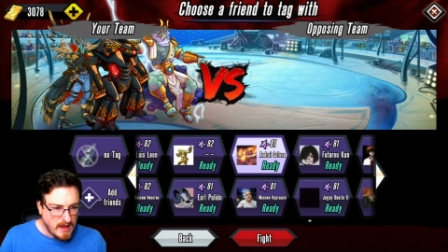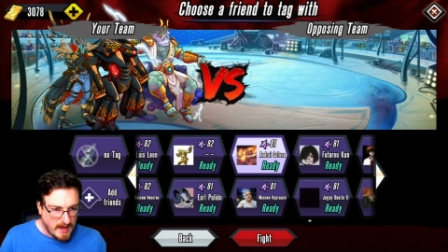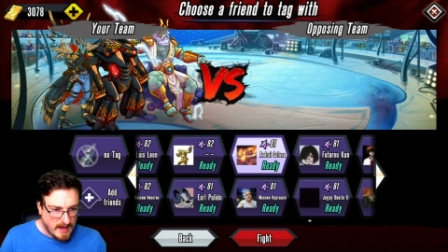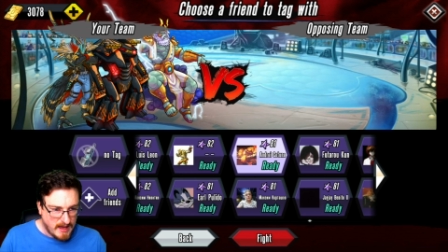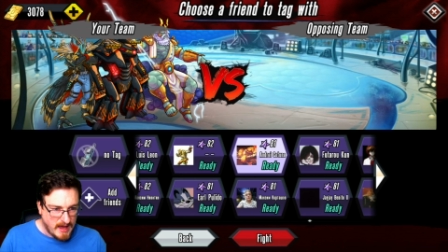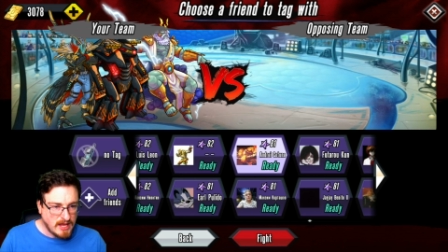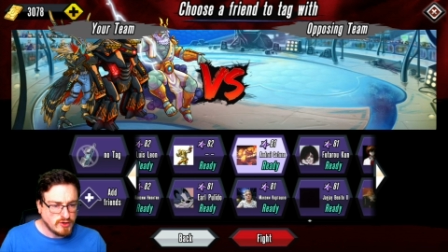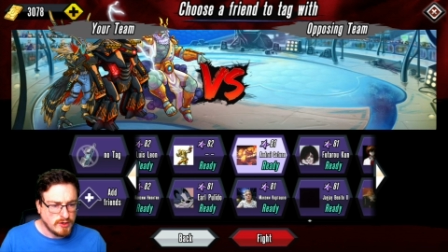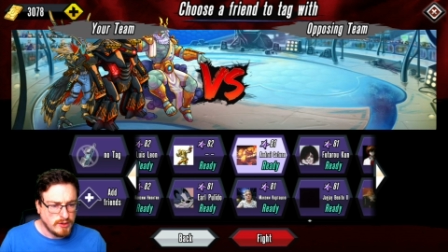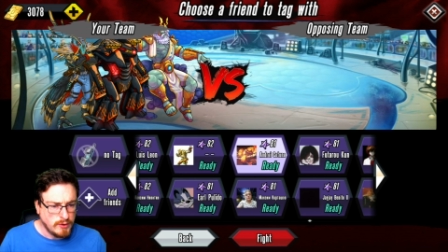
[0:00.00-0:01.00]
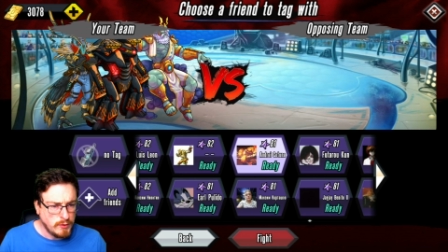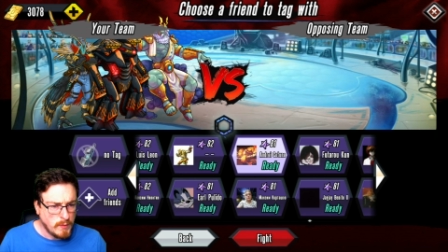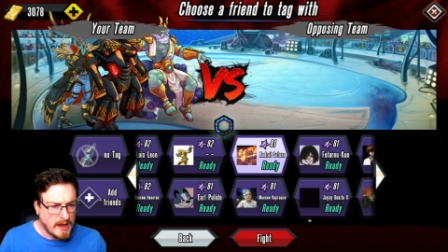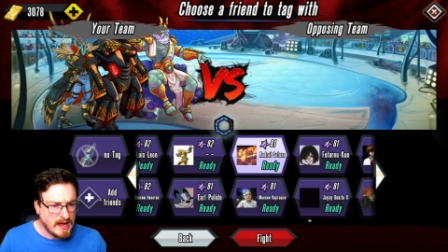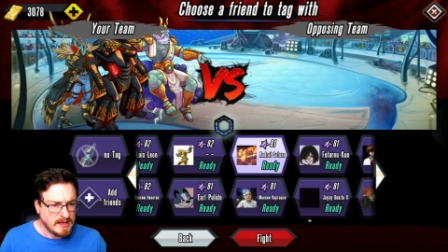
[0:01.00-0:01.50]
Uh, Andrew, you
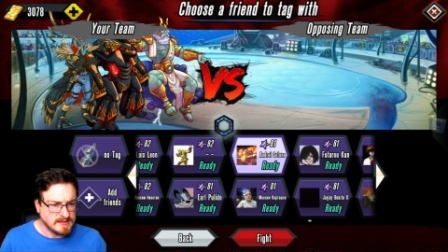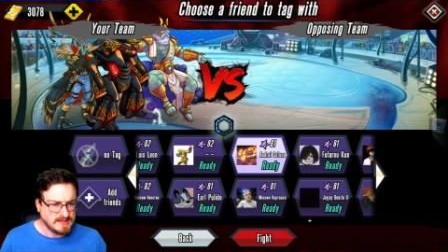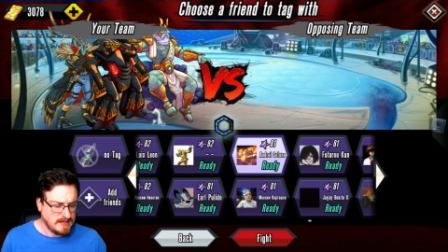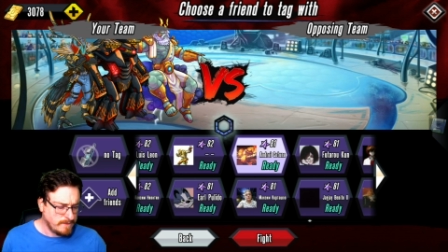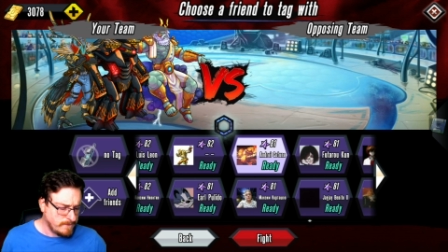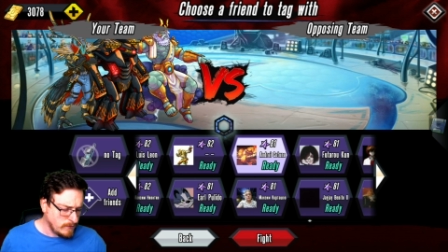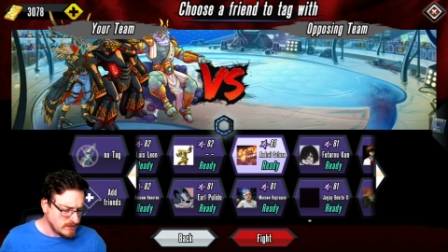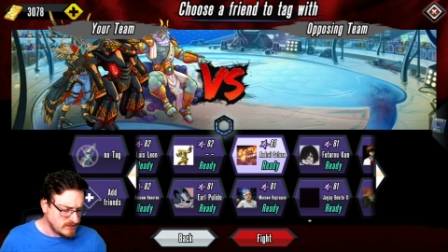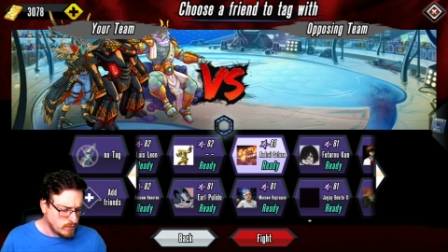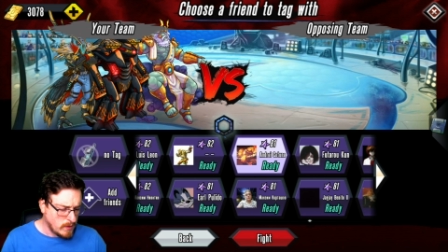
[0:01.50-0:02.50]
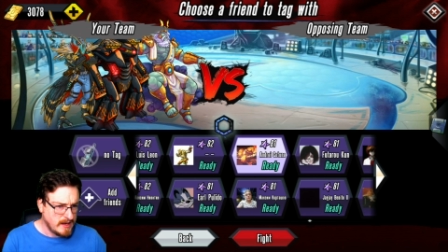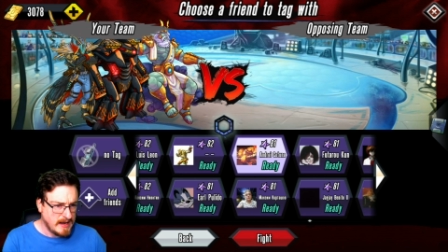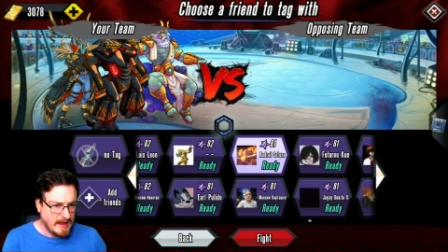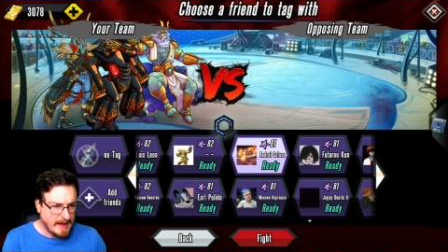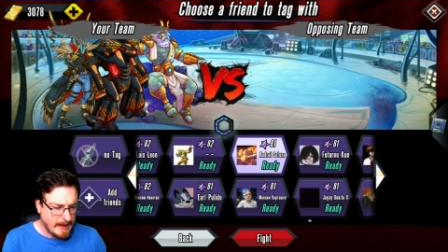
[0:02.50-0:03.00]
are the first
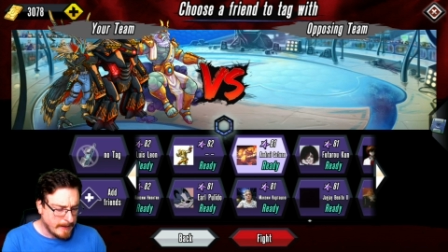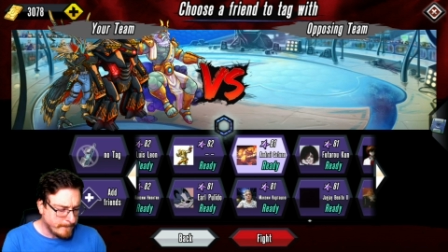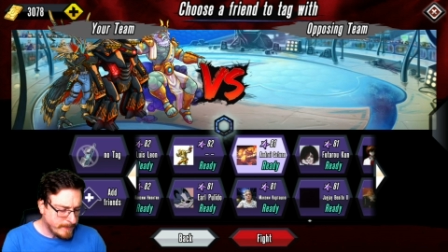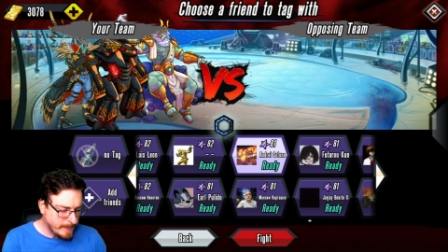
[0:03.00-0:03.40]
one up.